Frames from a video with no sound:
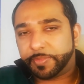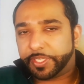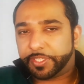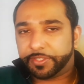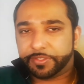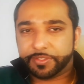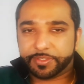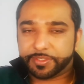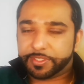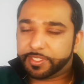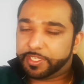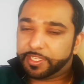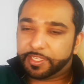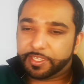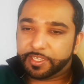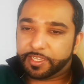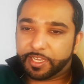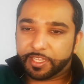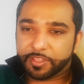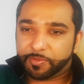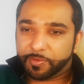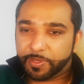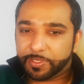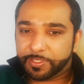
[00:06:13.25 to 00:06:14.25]
because
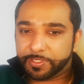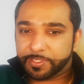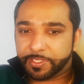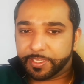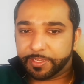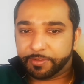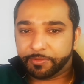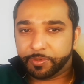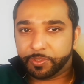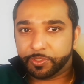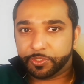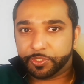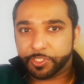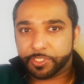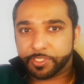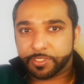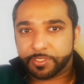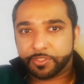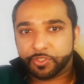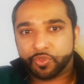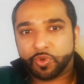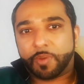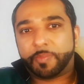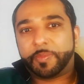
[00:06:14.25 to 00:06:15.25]
otherwise they will
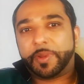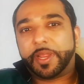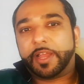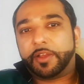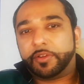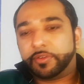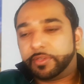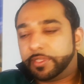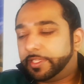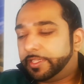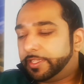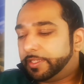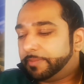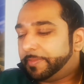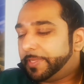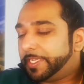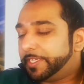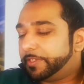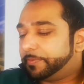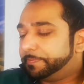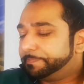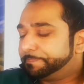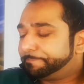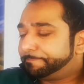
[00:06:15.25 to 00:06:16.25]
just drop out in the
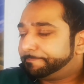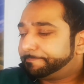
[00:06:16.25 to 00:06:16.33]
middle.